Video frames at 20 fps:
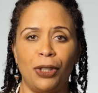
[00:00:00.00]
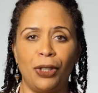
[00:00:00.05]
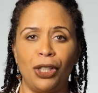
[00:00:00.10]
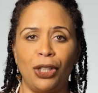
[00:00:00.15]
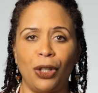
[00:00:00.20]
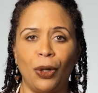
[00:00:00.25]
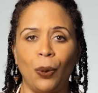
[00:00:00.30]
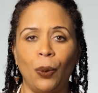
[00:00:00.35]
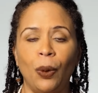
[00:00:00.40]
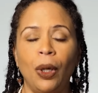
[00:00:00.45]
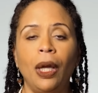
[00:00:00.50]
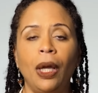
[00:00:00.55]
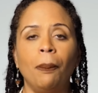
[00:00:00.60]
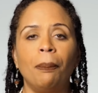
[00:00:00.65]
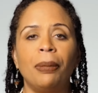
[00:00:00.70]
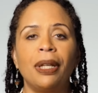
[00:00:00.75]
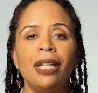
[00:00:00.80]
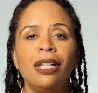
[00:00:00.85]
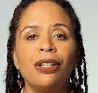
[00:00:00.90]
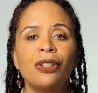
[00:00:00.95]
video,
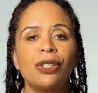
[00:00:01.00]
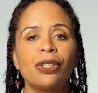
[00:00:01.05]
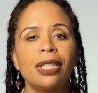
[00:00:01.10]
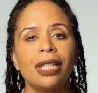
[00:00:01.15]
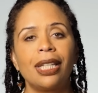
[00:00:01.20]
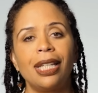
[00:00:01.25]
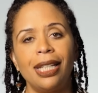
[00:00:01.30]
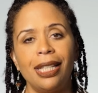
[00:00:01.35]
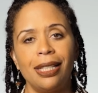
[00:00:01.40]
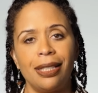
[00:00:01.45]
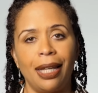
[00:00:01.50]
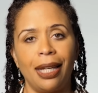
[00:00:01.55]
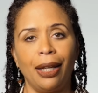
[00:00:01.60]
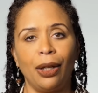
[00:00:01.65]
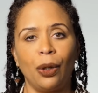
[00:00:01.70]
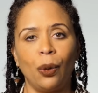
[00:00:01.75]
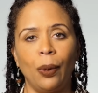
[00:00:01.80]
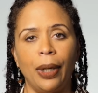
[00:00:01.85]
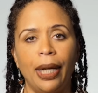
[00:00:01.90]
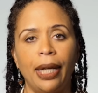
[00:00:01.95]
but here's the key
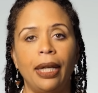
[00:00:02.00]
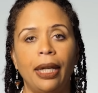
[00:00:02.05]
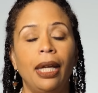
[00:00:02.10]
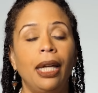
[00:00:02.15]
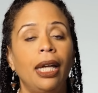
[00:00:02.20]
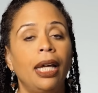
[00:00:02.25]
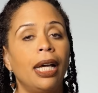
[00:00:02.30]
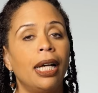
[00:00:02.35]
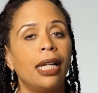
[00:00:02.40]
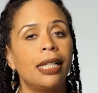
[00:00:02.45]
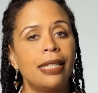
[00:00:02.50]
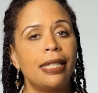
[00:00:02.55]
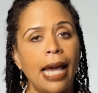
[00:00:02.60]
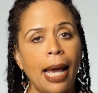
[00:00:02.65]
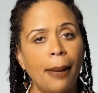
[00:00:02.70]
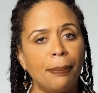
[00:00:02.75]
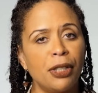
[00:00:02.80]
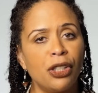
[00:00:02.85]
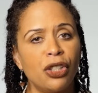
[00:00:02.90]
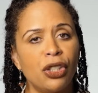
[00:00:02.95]
takeaway.
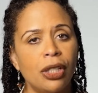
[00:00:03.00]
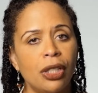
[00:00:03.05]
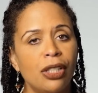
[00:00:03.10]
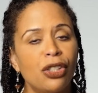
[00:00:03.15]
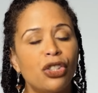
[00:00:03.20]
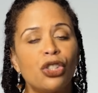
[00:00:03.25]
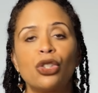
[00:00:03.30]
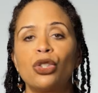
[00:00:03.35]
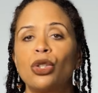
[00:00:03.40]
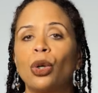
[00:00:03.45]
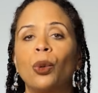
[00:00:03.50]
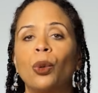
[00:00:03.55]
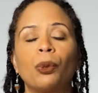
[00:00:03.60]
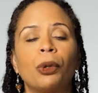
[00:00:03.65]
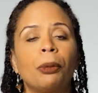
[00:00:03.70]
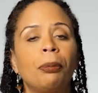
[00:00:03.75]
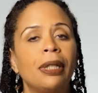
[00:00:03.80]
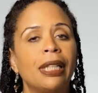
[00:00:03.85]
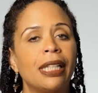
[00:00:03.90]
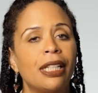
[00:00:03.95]
Adaptogens don't
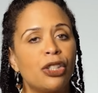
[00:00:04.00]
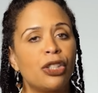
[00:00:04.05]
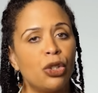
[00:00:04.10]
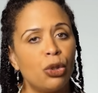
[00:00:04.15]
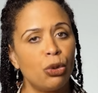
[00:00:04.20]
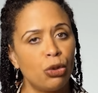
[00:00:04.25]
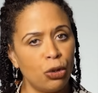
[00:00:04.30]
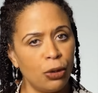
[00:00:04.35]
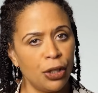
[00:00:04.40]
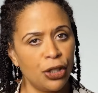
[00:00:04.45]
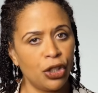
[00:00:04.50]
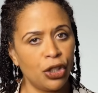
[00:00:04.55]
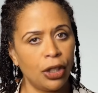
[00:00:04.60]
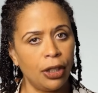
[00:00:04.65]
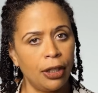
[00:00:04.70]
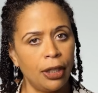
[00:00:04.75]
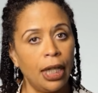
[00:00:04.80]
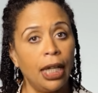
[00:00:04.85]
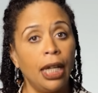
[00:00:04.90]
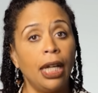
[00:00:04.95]
replace
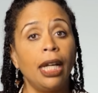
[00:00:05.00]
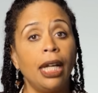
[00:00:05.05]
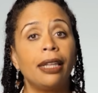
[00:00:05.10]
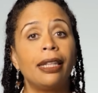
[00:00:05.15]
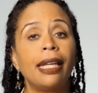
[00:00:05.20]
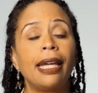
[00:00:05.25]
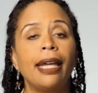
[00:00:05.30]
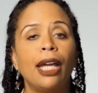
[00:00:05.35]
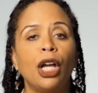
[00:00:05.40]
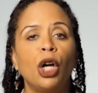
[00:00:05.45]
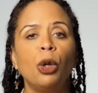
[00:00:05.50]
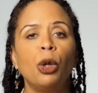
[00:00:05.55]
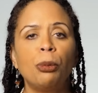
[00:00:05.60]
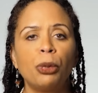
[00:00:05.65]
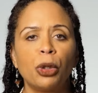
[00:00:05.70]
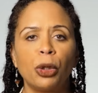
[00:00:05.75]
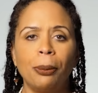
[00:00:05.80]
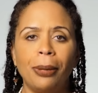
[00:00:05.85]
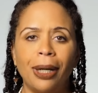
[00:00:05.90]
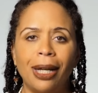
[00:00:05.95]
nutrition. They help
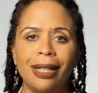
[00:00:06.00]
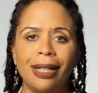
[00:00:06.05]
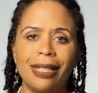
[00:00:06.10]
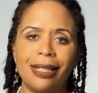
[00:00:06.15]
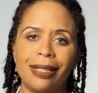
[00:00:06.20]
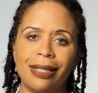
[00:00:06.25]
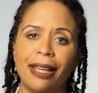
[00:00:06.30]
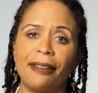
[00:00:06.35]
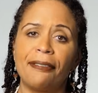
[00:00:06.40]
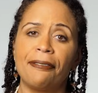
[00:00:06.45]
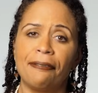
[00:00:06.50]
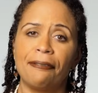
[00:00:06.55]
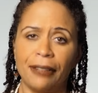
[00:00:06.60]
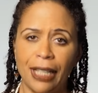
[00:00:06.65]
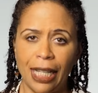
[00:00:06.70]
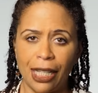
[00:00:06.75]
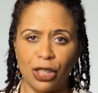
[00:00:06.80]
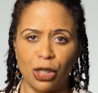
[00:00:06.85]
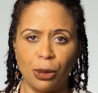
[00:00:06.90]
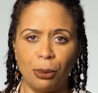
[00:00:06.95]
your body stay
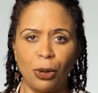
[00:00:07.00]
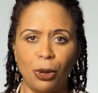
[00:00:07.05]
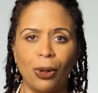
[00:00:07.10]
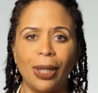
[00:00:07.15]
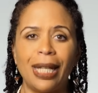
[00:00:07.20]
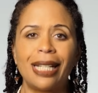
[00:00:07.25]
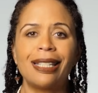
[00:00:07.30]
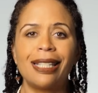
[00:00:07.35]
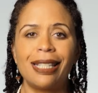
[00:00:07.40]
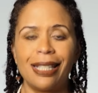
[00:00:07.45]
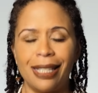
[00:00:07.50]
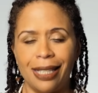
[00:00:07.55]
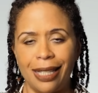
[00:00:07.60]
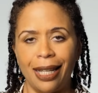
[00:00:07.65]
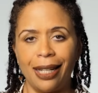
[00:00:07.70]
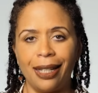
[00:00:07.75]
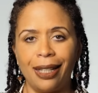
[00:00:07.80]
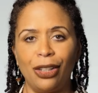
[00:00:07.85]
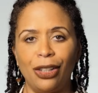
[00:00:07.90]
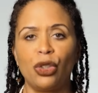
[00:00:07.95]
flexible and
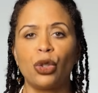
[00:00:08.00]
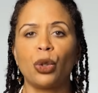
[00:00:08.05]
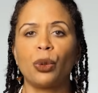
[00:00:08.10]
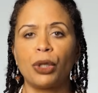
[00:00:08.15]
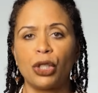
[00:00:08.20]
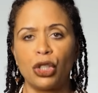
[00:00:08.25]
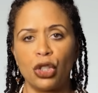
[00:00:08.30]
steady during